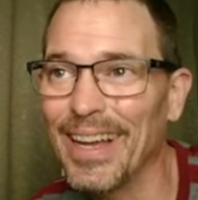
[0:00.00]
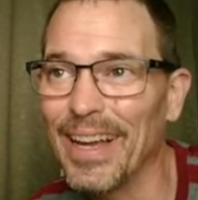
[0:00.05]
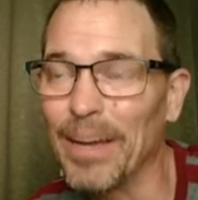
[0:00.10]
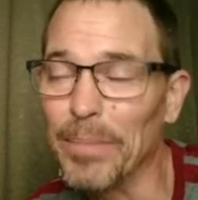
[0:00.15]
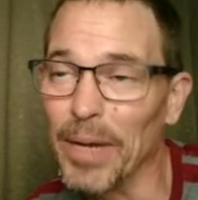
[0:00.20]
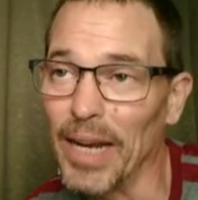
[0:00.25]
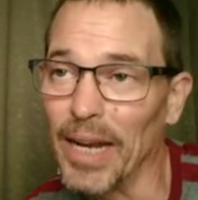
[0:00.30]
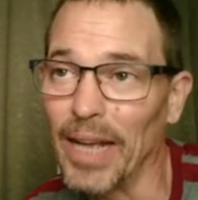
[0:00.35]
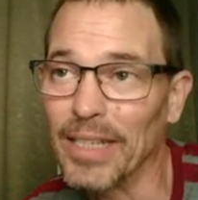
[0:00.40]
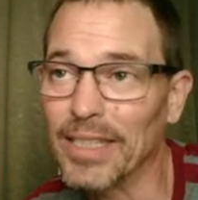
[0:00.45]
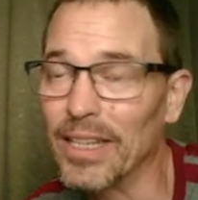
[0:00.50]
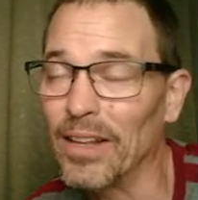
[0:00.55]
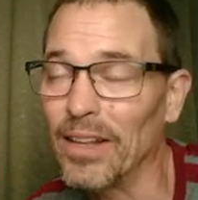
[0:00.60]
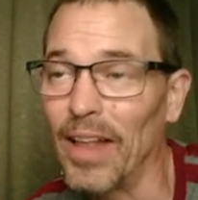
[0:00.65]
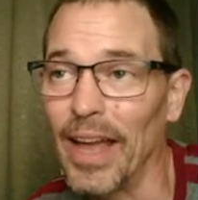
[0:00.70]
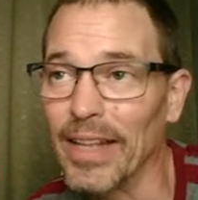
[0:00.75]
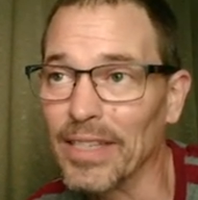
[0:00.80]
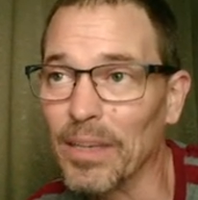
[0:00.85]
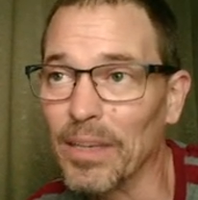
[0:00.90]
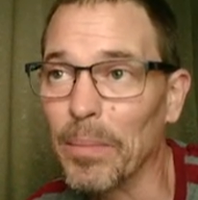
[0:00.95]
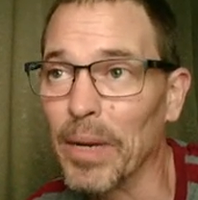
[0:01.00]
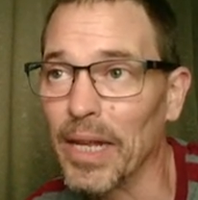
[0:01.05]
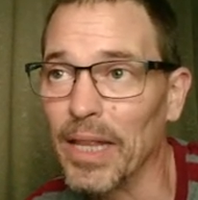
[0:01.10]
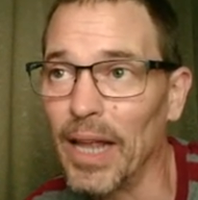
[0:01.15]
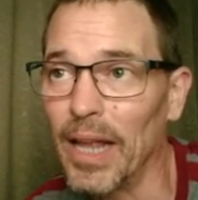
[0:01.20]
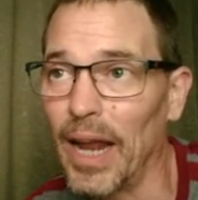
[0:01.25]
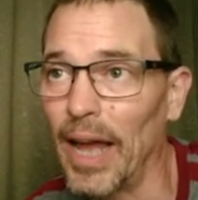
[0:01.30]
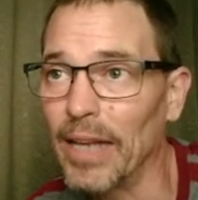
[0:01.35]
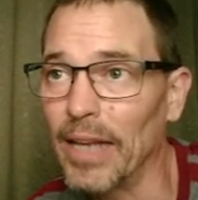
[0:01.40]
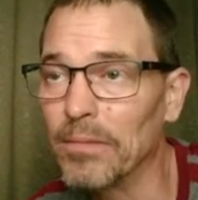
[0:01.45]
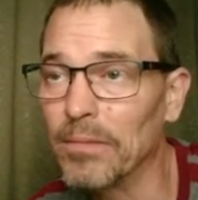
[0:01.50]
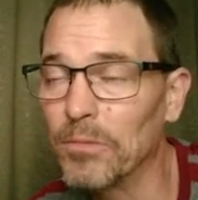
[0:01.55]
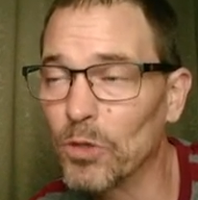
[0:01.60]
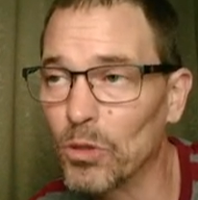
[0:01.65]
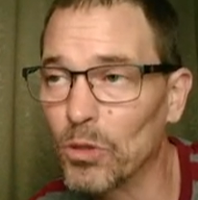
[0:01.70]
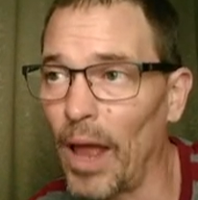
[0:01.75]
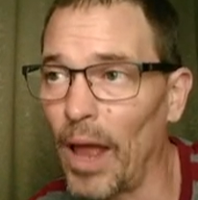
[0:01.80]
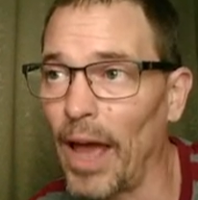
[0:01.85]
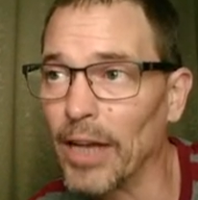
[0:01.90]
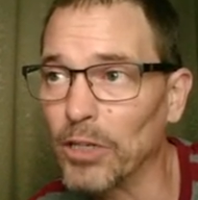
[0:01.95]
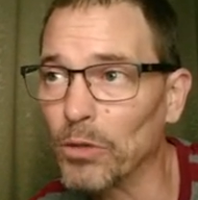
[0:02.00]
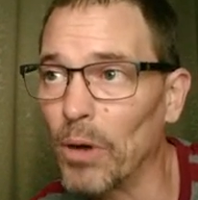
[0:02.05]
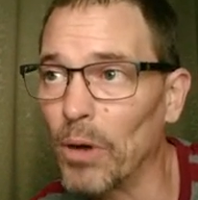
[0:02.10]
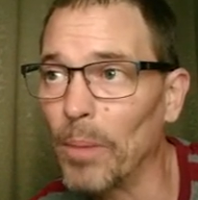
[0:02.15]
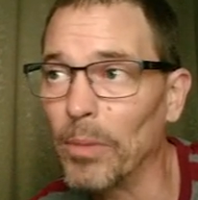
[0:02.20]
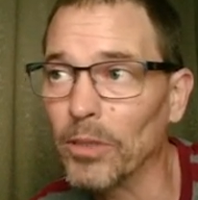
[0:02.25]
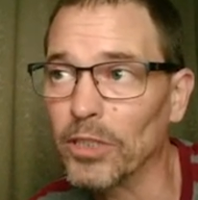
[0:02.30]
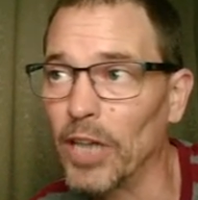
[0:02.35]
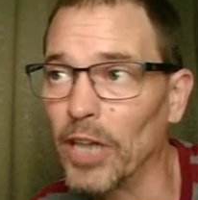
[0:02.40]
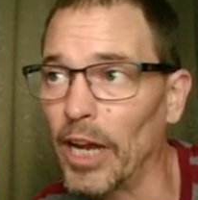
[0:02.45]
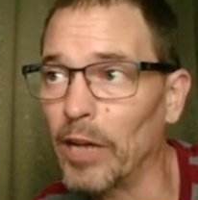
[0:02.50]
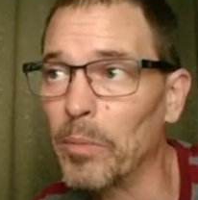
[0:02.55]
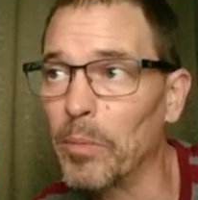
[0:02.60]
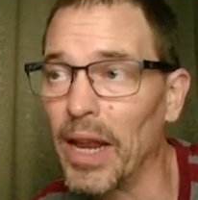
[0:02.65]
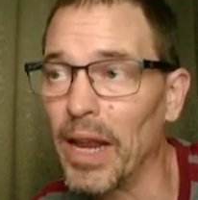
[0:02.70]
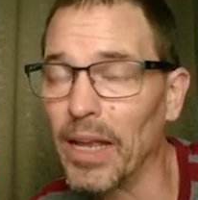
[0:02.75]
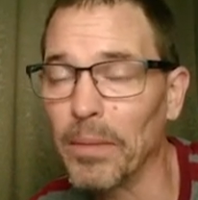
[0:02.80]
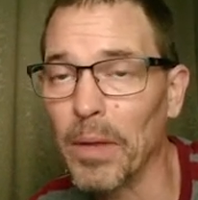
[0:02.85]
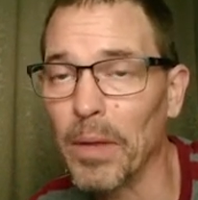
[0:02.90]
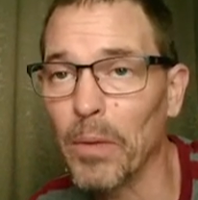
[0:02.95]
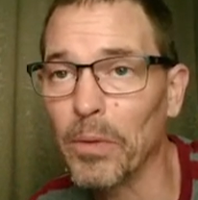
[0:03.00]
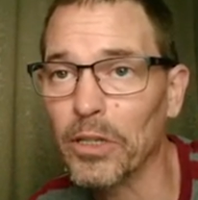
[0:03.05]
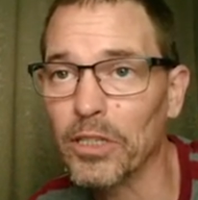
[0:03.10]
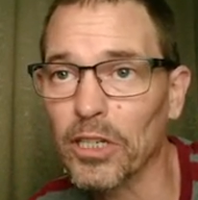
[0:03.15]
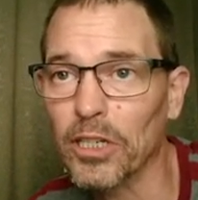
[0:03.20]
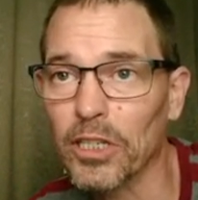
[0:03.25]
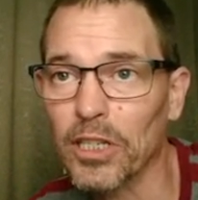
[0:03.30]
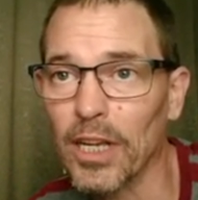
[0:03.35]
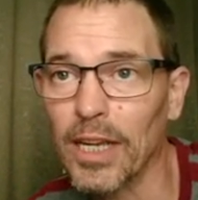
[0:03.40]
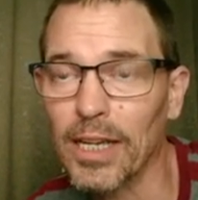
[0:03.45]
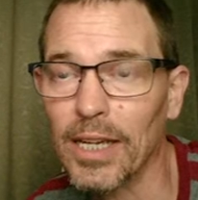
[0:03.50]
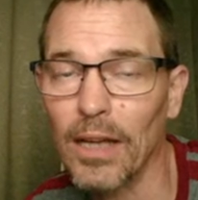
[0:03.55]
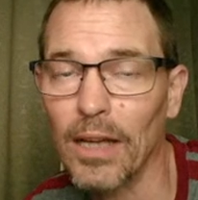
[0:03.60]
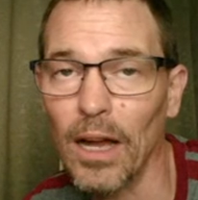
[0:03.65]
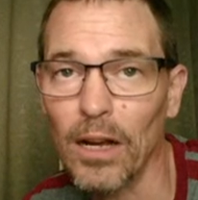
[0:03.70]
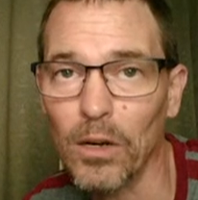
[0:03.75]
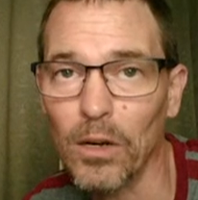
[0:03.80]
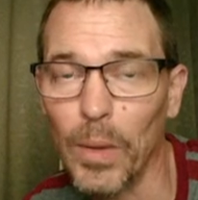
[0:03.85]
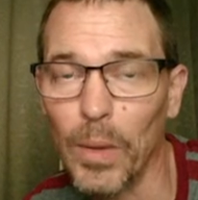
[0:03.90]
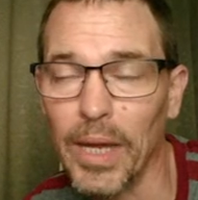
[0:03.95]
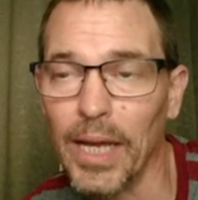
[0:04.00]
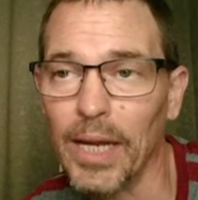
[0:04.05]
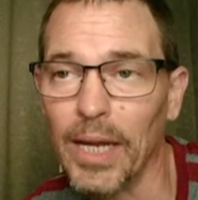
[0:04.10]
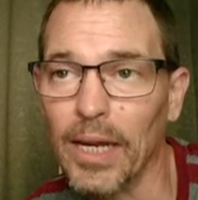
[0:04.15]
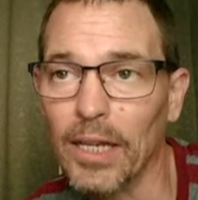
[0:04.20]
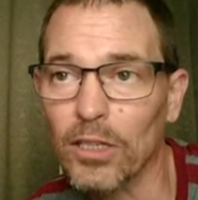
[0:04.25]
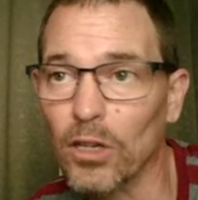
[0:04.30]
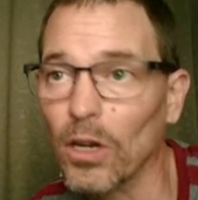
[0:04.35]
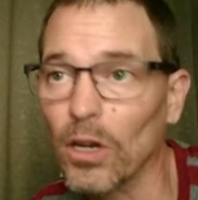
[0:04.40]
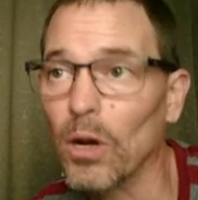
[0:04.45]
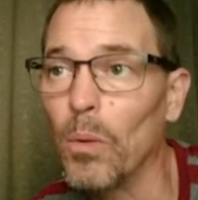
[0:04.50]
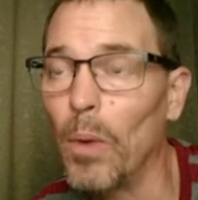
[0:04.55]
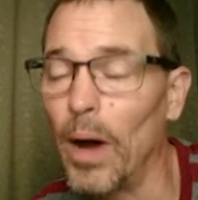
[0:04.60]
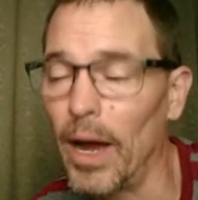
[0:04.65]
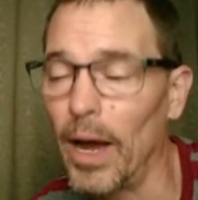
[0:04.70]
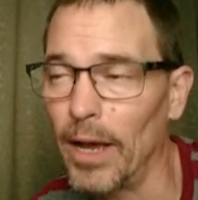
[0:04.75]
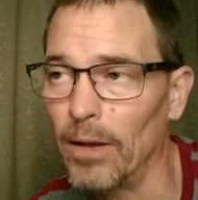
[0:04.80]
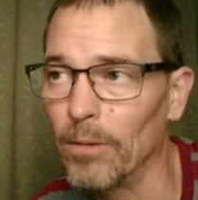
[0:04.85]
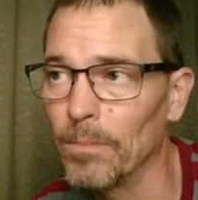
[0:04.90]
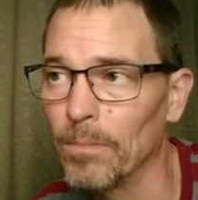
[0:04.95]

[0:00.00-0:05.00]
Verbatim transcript: But I still had somebody that had, had trouble checkmating me with just a, a queen. It took a while.